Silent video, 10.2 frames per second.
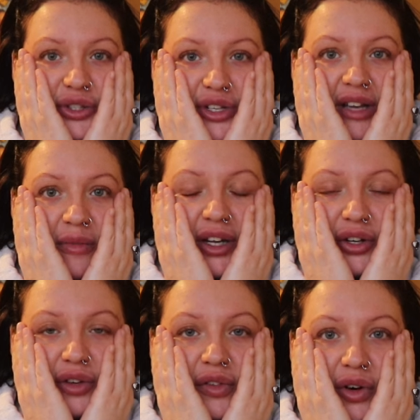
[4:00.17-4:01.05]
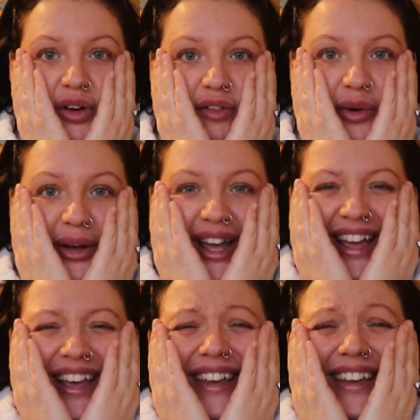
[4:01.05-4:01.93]
just hit me, I do 4 every
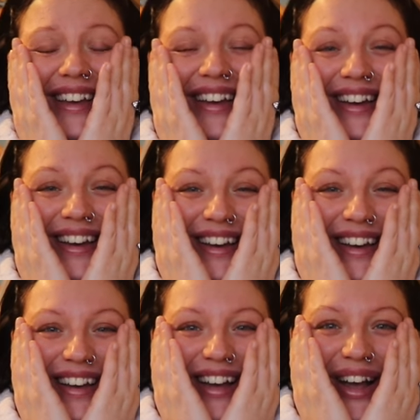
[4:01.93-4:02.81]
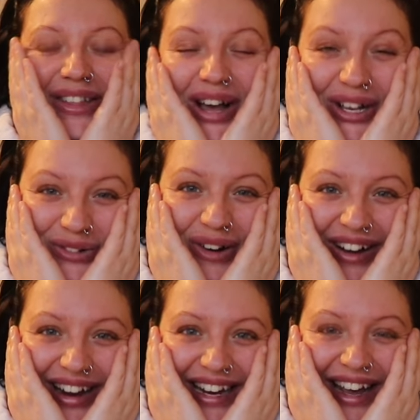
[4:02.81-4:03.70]
week. That's
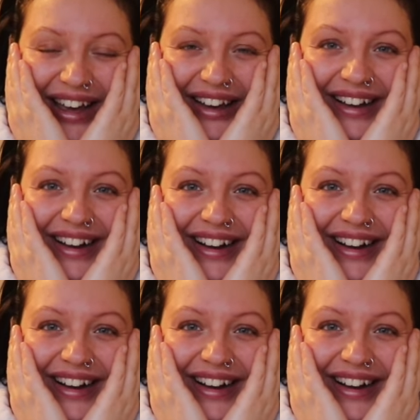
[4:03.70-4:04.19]
right, isn't it?